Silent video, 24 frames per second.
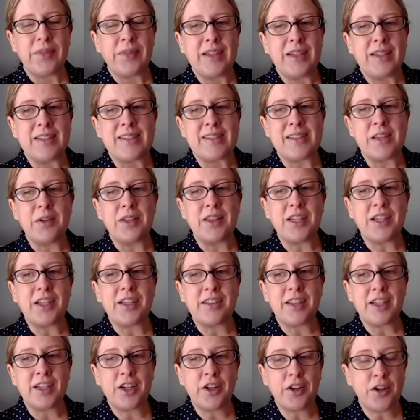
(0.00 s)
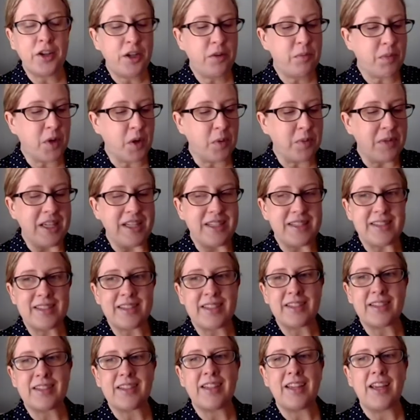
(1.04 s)
So at the current moment,
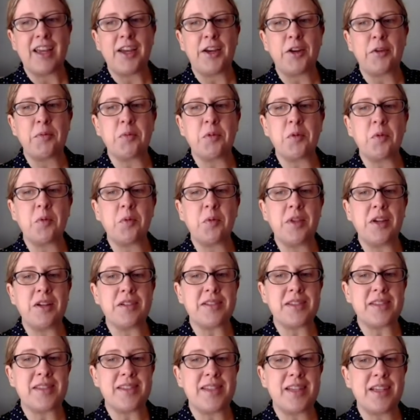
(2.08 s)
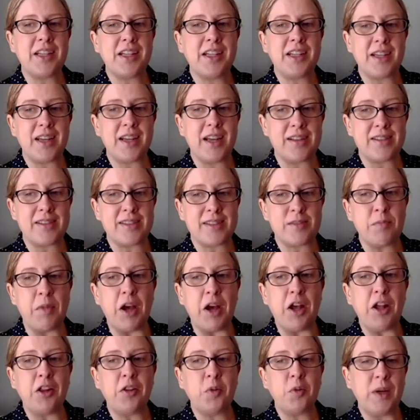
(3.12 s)
there's still a
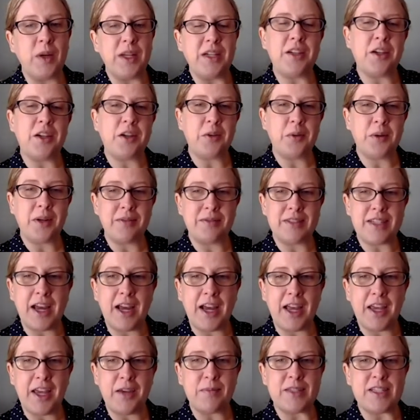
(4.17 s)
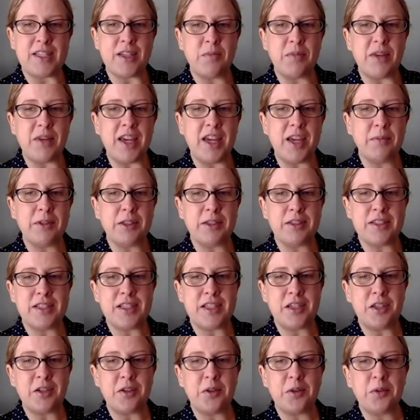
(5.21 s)
small window of time to be able
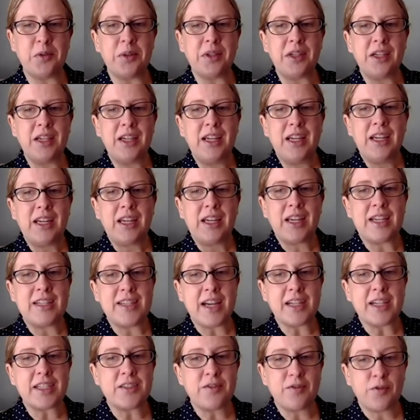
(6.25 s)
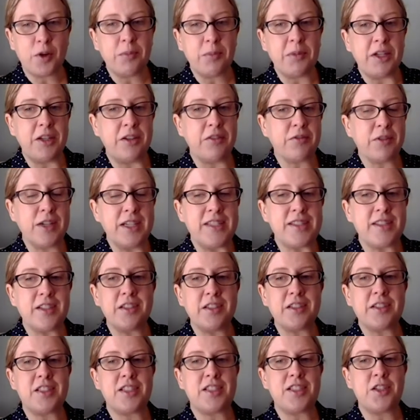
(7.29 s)
to conduct formative
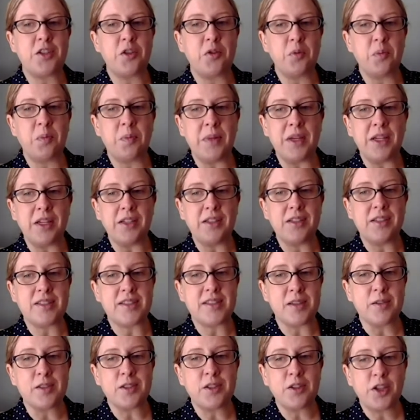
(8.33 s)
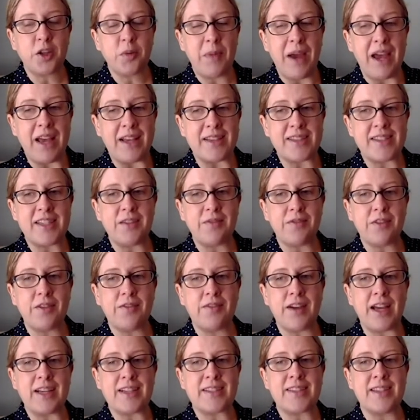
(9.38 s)
research, to build social capacity for
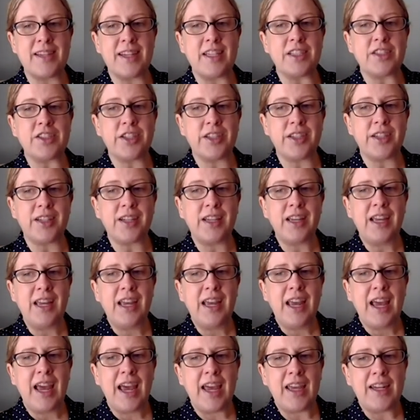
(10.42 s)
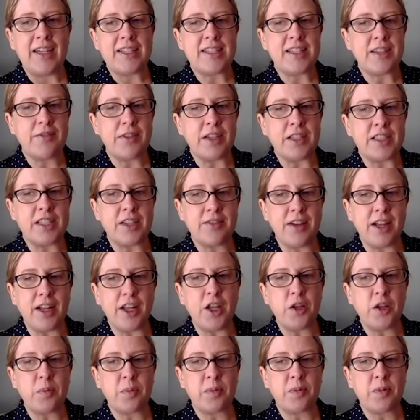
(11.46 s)
vaccination, and to
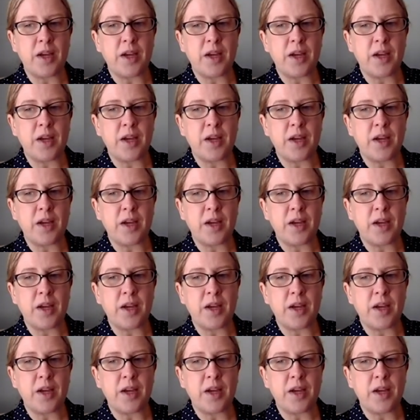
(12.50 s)
develop